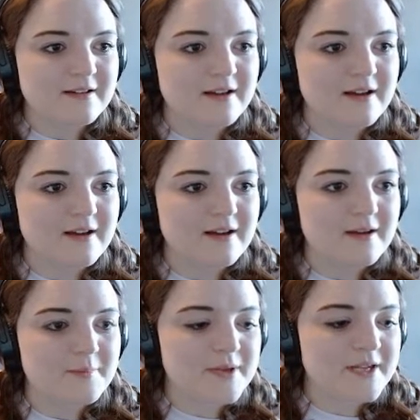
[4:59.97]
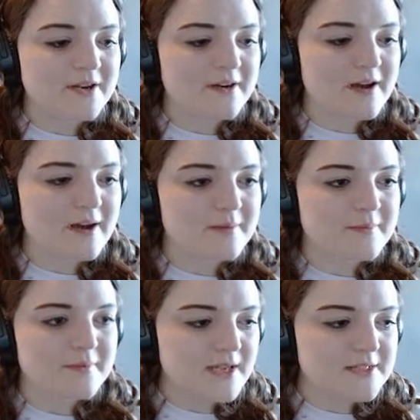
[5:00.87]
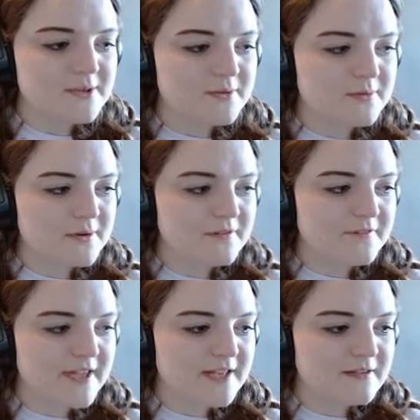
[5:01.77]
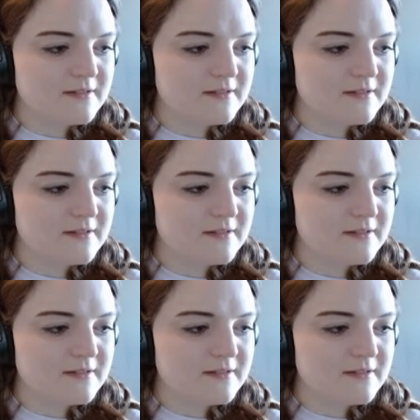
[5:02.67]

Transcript: Uh, pick her up. Hey, don't throw a fit.